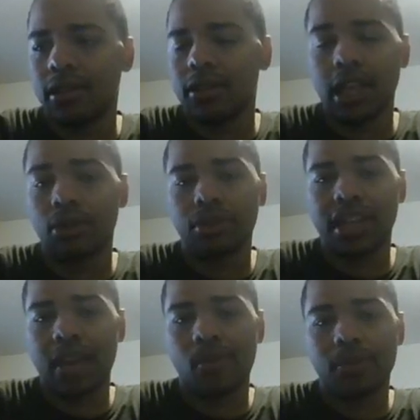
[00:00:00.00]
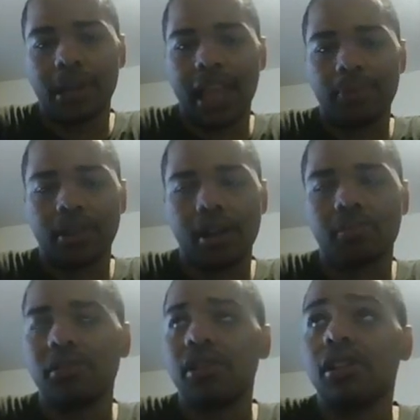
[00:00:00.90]
Download the game on my laptop.
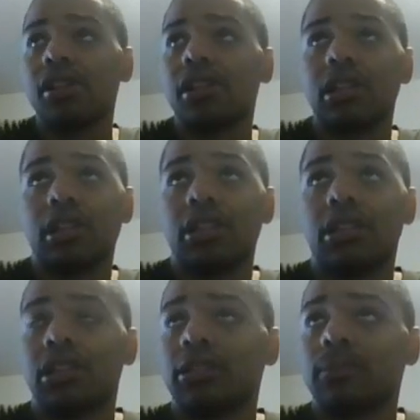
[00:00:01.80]
Uh,